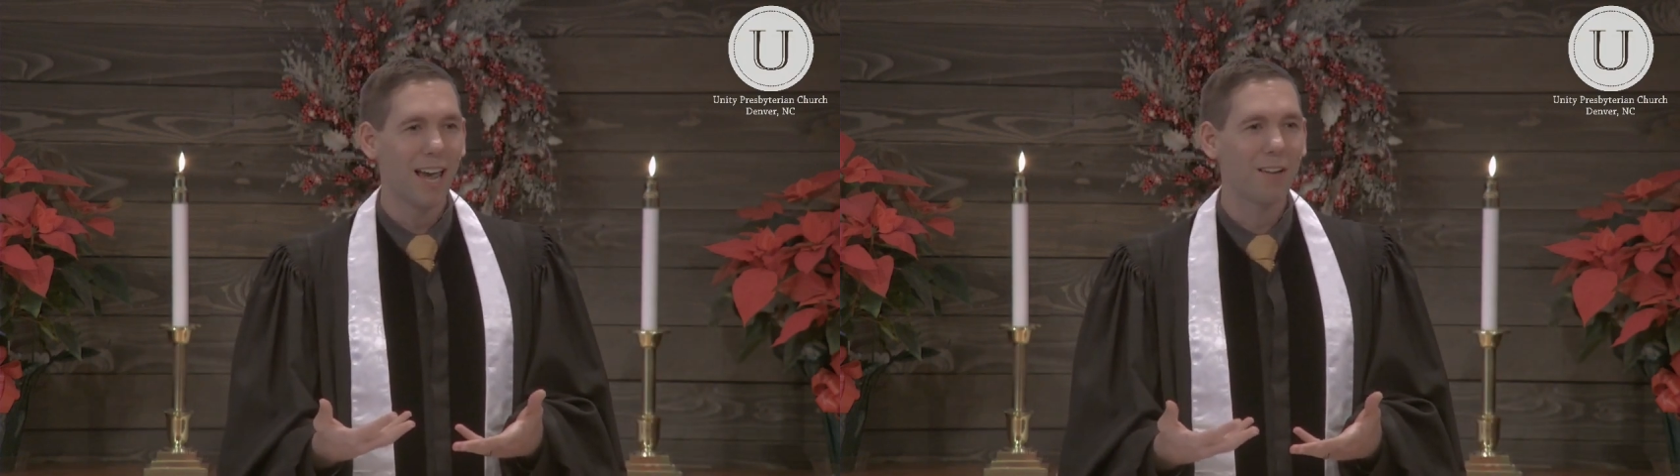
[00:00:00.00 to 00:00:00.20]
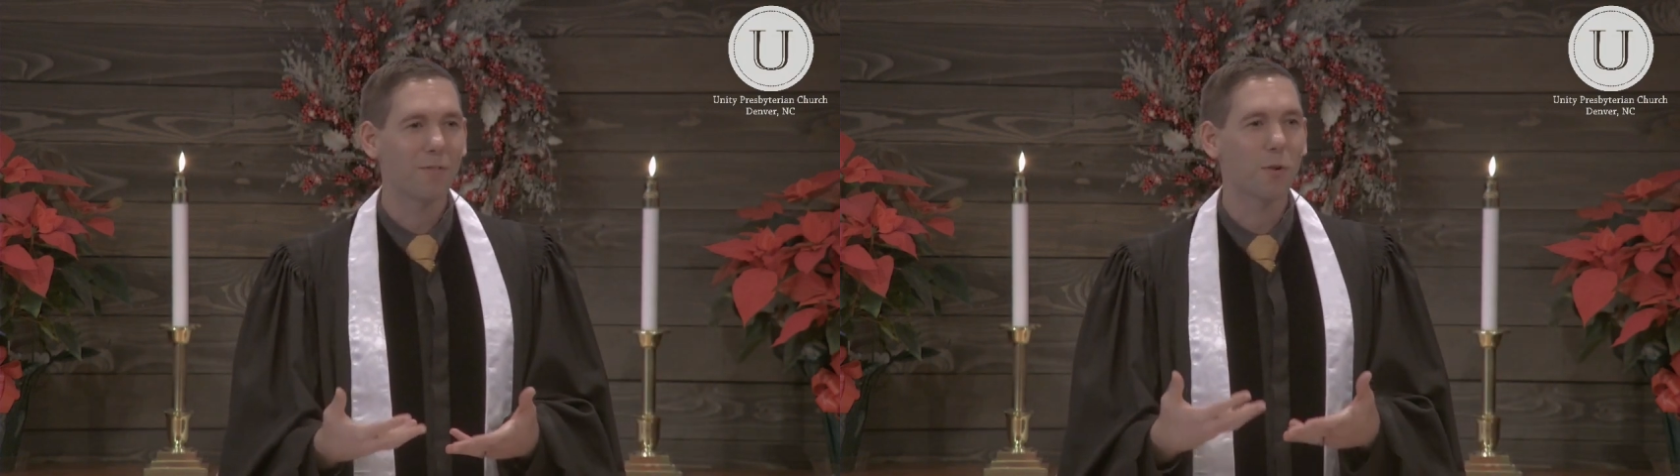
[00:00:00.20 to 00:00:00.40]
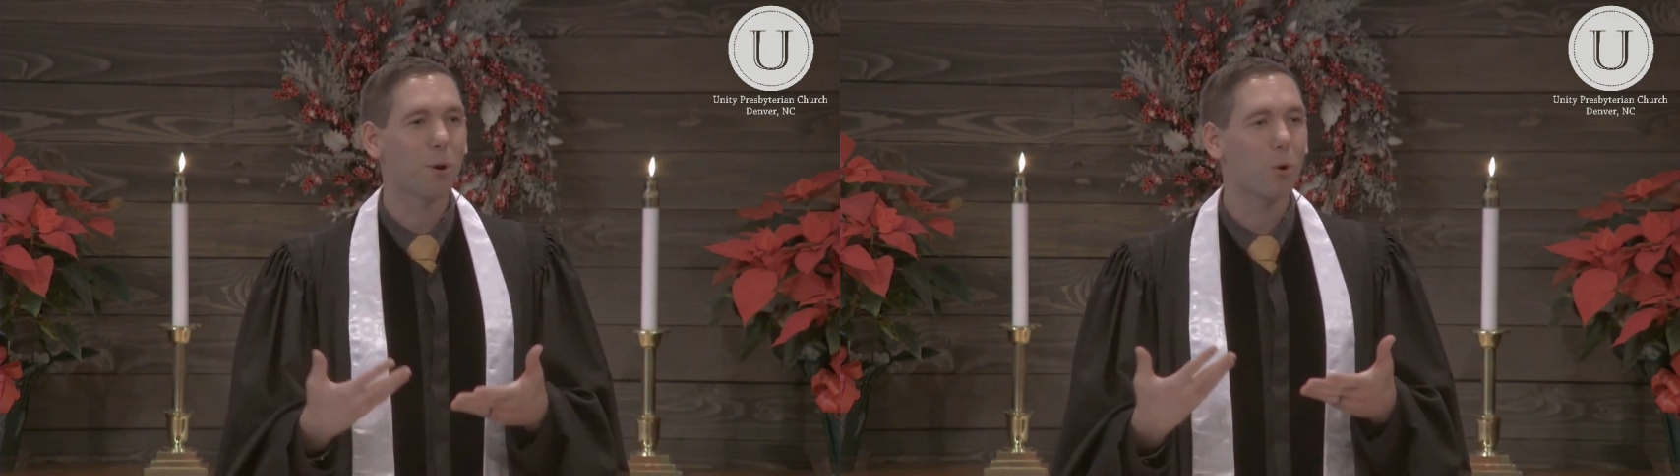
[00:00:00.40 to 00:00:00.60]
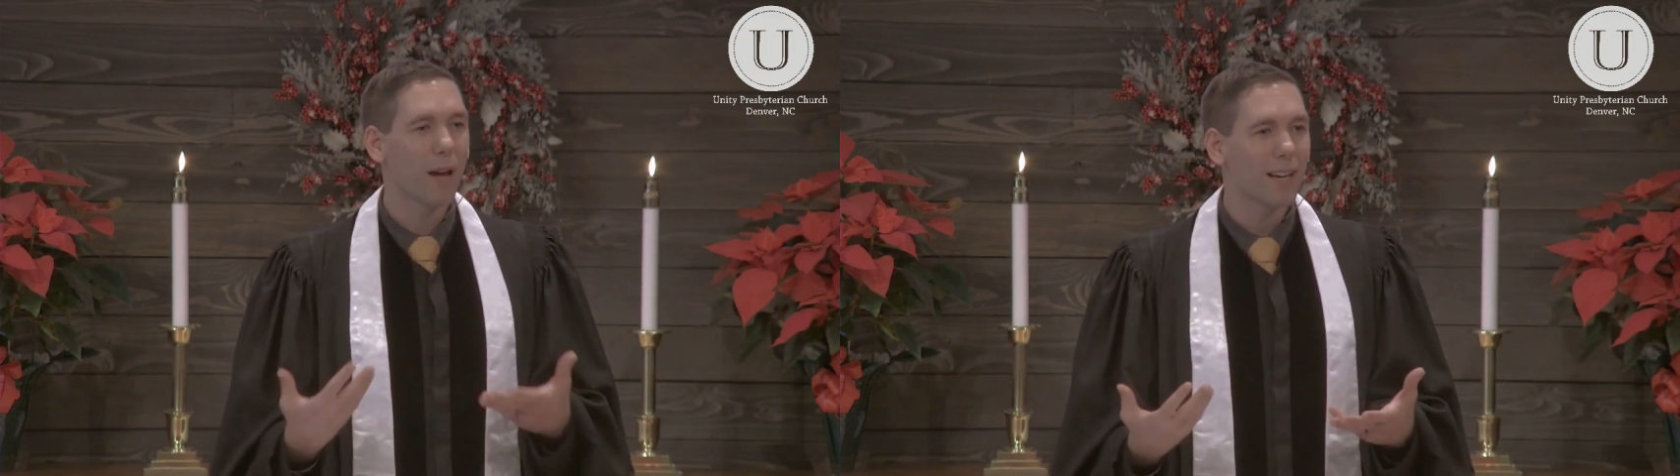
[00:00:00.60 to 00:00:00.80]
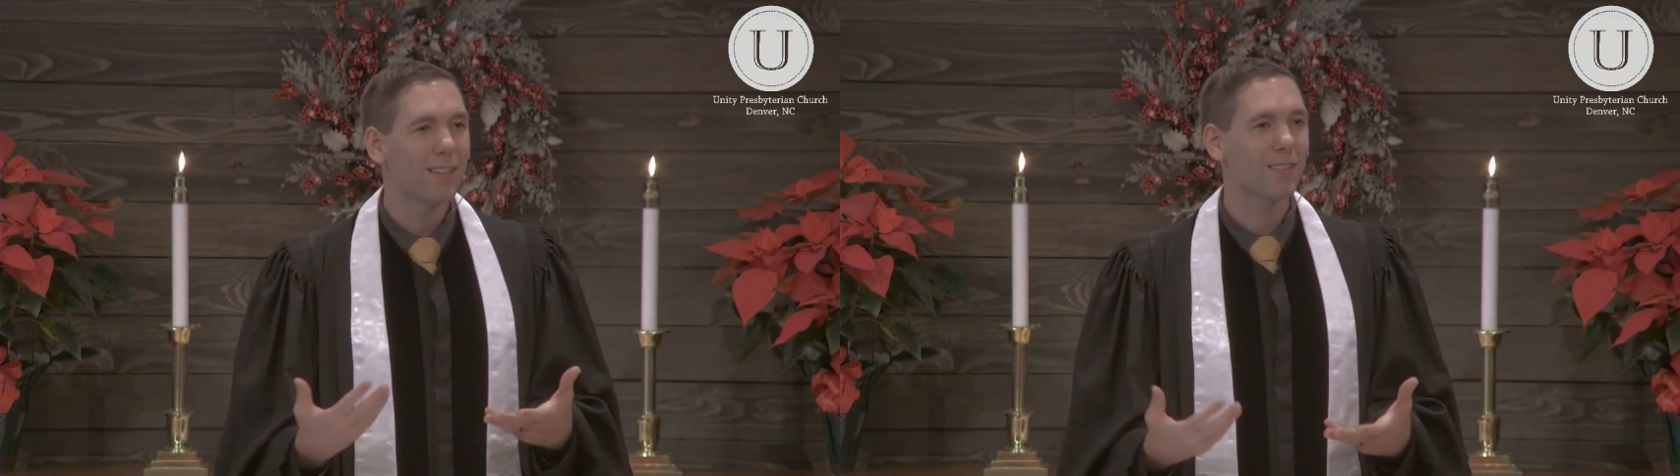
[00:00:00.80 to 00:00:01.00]
And for
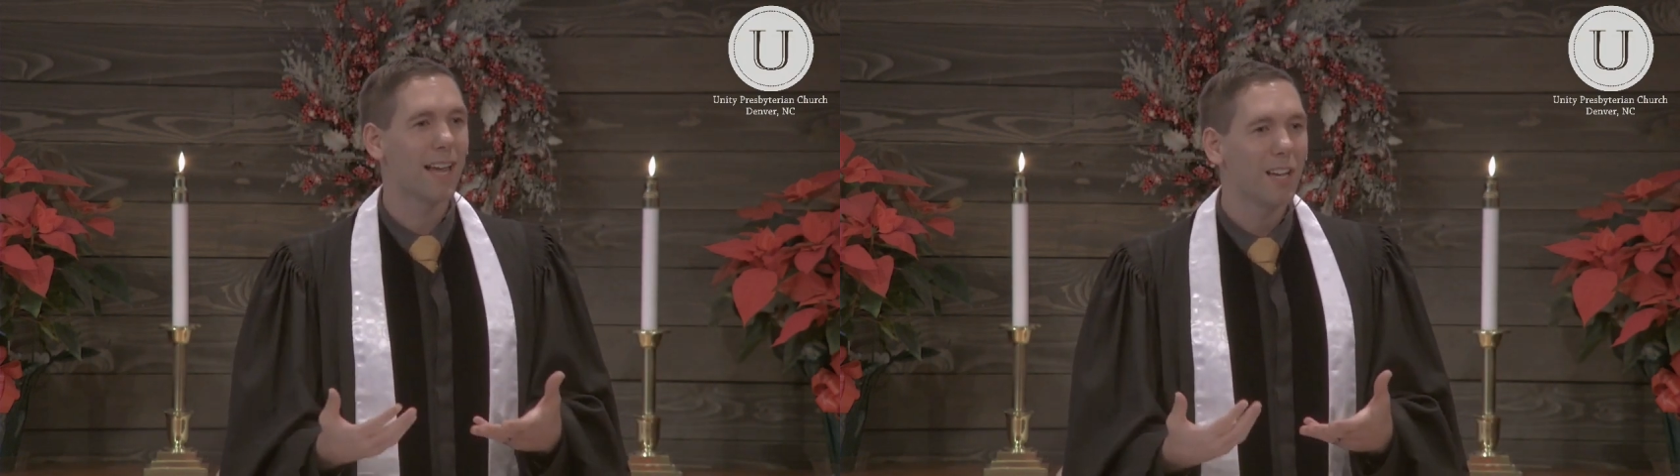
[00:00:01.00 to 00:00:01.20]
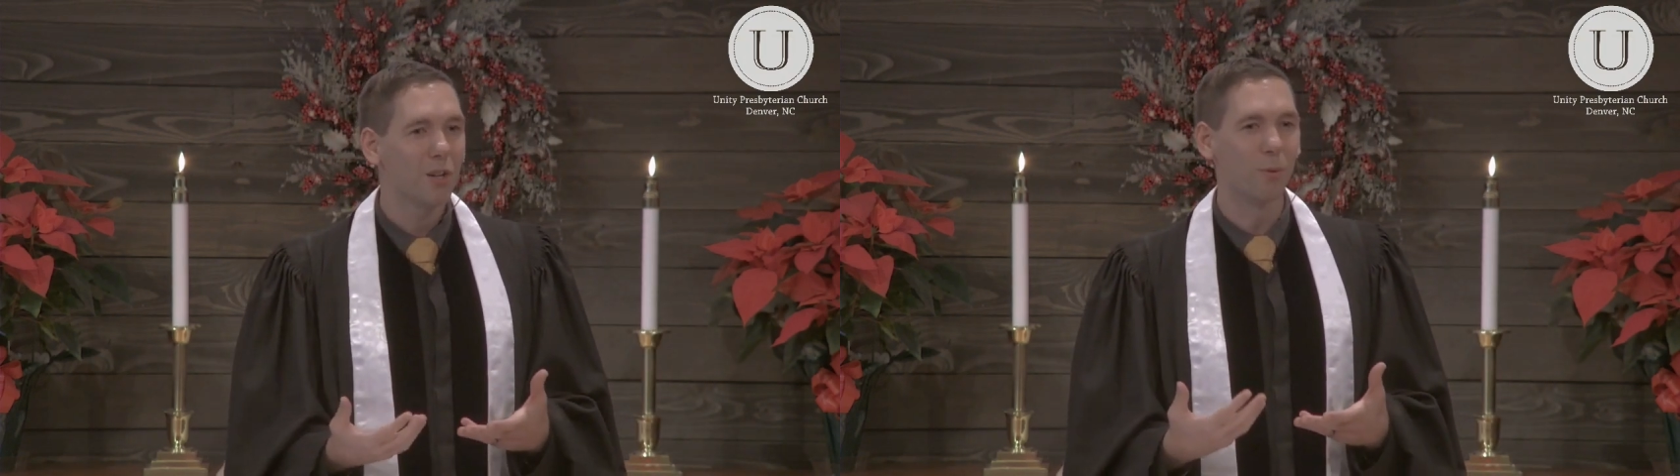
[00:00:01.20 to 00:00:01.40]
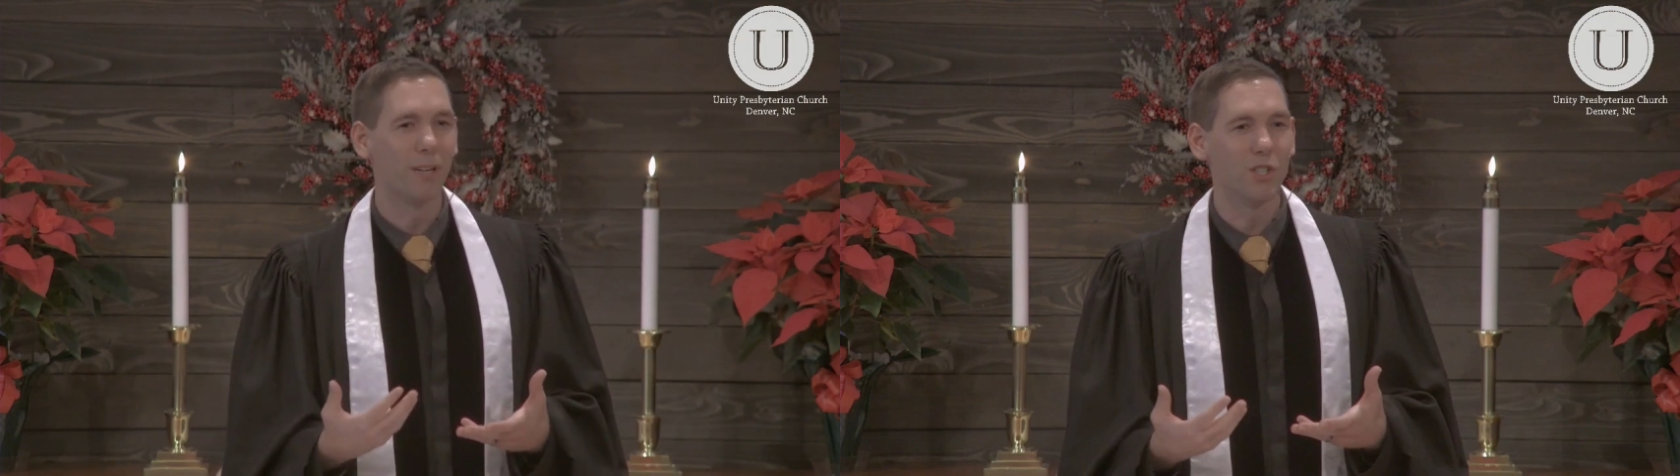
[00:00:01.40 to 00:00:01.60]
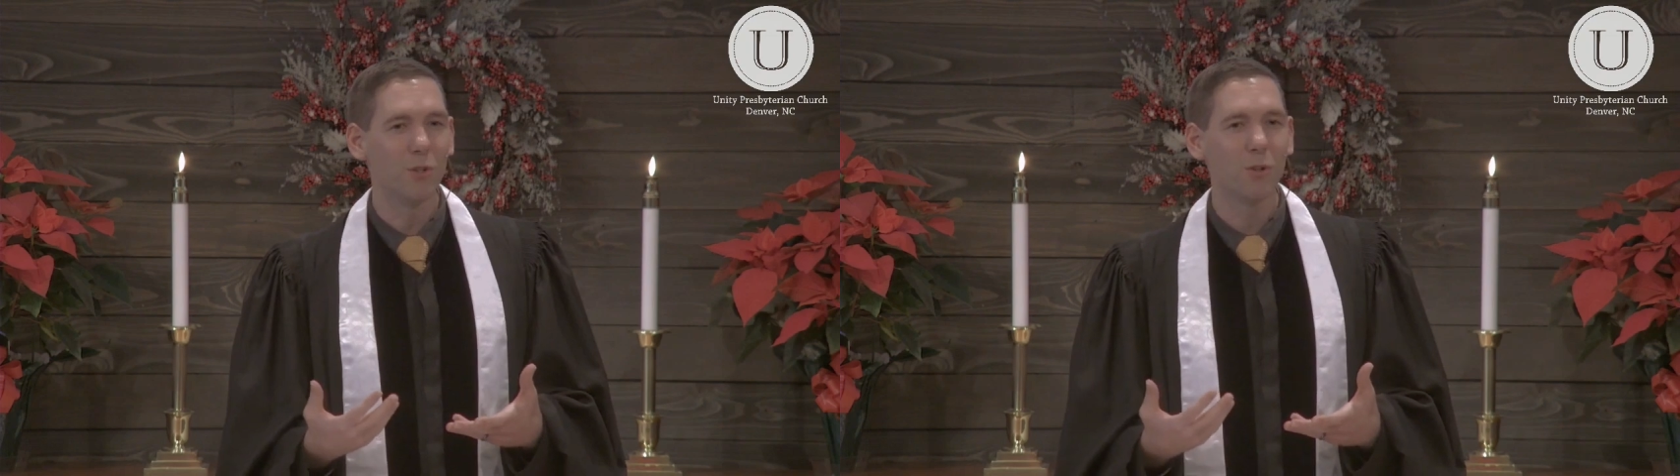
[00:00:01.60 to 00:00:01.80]
poetic language,